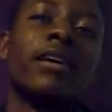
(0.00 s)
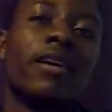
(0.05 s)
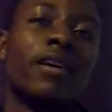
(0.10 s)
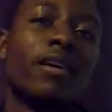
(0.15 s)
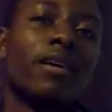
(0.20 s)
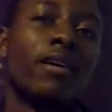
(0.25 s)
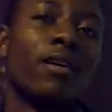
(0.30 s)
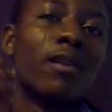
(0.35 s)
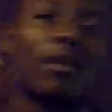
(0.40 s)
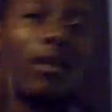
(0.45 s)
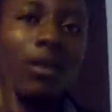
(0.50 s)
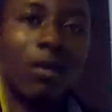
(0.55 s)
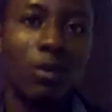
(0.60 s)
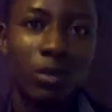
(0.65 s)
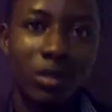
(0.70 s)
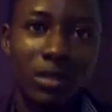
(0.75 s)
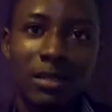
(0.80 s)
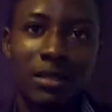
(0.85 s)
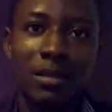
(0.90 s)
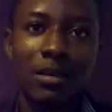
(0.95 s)
a
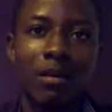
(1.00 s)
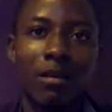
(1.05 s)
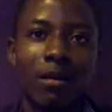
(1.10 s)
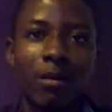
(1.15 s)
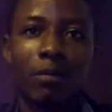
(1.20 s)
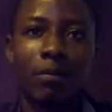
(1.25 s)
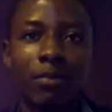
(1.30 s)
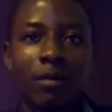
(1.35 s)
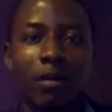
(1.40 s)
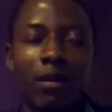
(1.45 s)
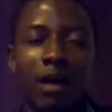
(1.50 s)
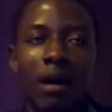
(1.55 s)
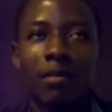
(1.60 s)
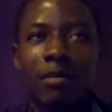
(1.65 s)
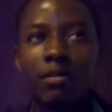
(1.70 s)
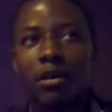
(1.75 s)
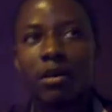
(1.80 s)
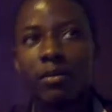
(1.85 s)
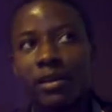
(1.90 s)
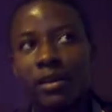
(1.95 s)
clot,
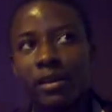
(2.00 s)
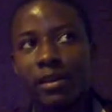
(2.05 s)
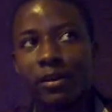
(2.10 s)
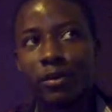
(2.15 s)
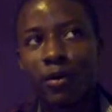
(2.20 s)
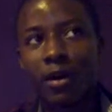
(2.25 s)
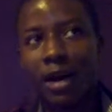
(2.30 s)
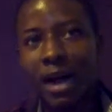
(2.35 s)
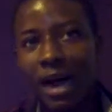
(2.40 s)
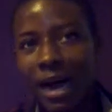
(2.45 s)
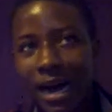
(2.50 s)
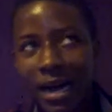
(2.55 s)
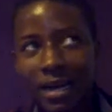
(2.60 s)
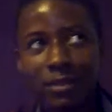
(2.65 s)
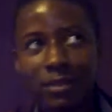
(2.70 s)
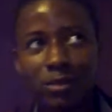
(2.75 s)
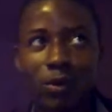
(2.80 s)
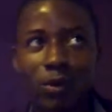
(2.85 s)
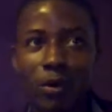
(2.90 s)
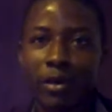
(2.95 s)
probably maybe in your
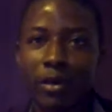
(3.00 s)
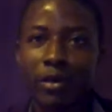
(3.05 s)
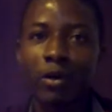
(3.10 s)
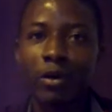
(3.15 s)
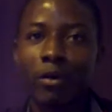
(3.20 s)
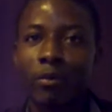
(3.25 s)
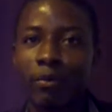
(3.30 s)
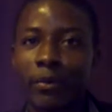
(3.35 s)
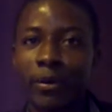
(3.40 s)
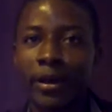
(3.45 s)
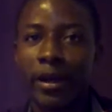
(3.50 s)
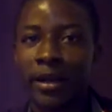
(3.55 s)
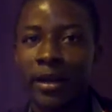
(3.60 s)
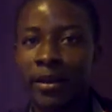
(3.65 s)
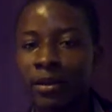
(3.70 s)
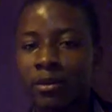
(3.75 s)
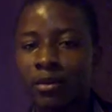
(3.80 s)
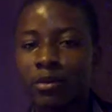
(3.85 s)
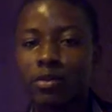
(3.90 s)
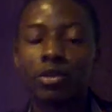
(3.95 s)
heart or in your
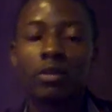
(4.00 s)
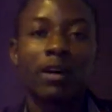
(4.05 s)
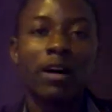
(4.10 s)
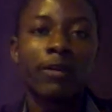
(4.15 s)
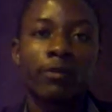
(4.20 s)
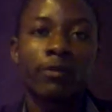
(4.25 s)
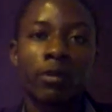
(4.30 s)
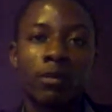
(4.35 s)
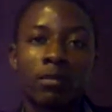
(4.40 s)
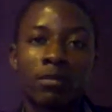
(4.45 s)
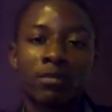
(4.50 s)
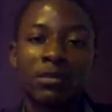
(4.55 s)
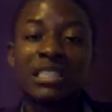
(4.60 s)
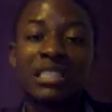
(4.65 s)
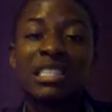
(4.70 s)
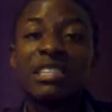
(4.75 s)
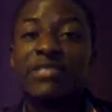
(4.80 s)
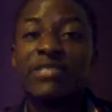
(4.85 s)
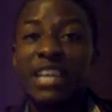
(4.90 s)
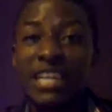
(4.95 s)
brain, you suffer from
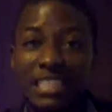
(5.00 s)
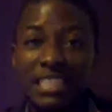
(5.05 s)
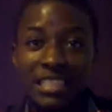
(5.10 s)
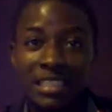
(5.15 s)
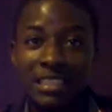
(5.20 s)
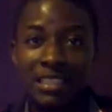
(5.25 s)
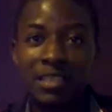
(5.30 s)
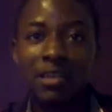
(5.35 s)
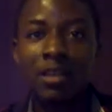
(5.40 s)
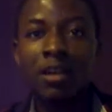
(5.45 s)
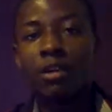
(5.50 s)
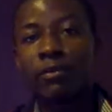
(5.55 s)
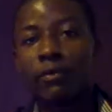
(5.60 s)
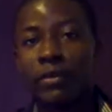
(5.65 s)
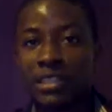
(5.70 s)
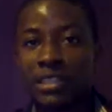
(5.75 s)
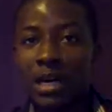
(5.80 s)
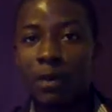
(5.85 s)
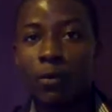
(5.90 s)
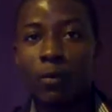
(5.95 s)
severe disease.
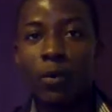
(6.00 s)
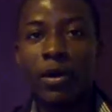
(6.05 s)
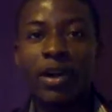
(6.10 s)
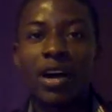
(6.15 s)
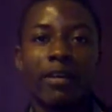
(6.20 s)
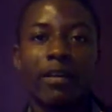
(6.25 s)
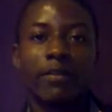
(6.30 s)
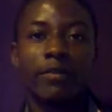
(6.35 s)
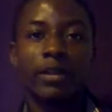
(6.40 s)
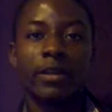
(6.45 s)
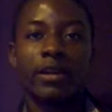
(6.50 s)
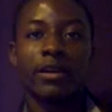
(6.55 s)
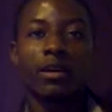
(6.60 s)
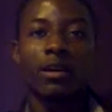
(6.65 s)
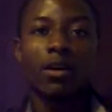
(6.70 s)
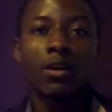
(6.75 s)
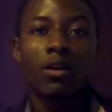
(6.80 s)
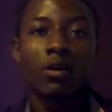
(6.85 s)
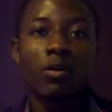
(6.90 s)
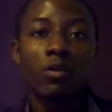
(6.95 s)
For example, when you're having a
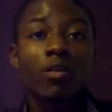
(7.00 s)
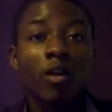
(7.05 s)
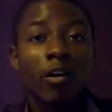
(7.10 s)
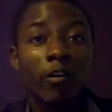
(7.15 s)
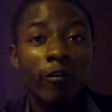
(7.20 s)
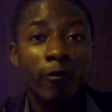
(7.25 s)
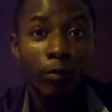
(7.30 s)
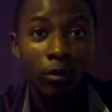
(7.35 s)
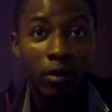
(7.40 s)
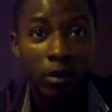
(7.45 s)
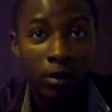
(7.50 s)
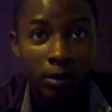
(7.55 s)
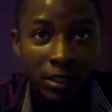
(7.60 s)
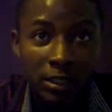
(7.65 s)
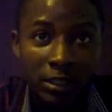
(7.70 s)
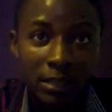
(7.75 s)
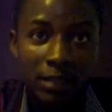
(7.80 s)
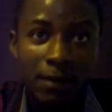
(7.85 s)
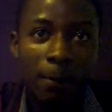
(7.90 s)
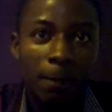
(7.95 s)
clot of blood
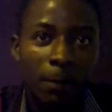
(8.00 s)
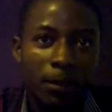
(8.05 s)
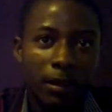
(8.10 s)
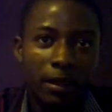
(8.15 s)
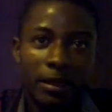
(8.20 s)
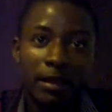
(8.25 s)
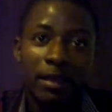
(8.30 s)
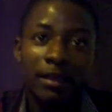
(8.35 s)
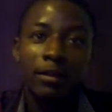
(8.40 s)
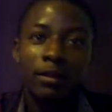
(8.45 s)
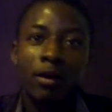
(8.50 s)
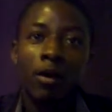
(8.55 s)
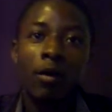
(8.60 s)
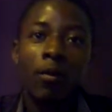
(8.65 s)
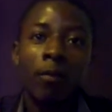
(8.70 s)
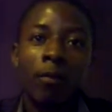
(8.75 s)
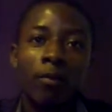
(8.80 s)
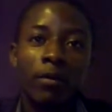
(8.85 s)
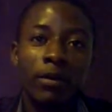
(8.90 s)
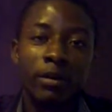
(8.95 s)
in
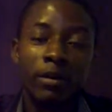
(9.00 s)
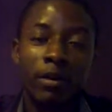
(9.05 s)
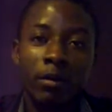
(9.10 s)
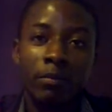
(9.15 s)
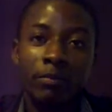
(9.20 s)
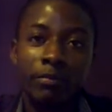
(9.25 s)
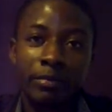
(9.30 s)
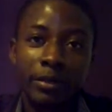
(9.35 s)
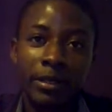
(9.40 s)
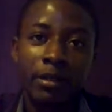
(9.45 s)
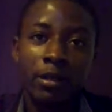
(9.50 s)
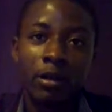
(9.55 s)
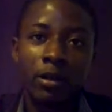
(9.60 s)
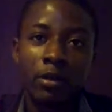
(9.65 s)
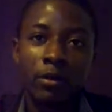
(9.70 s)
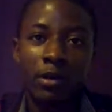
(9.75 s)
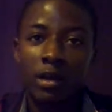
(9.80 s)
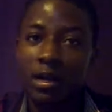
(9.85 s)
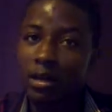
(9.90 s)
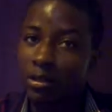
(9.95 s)
your brain,
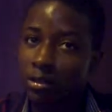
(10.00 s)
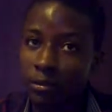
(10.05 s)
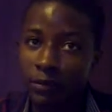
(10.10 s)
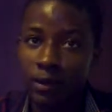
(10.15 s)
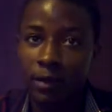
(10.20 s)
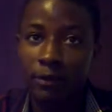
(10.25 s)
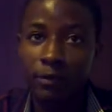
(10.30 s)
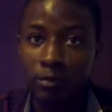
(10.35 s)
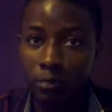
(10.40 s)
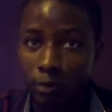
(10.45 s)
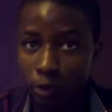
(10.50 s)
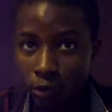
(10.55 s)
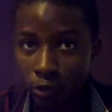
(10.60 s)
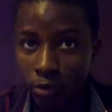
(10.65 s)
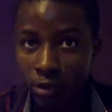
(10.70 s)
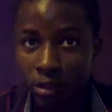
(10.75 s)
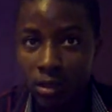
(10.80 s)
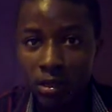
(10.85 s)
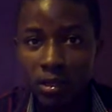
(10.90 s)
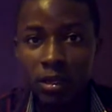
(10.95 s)
you can suffer from
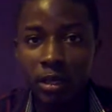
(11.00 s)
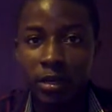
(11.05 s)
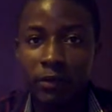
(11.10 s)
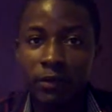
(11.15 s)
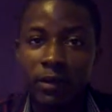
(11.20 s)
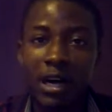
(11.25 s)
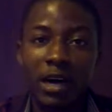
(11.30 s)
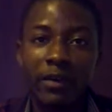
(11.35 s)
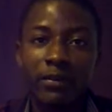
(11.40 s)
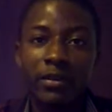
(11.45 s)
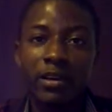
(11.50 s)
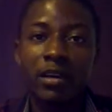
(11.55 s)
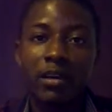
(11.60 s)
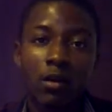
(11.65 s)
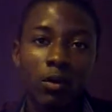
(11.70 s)
stroke. If you're having a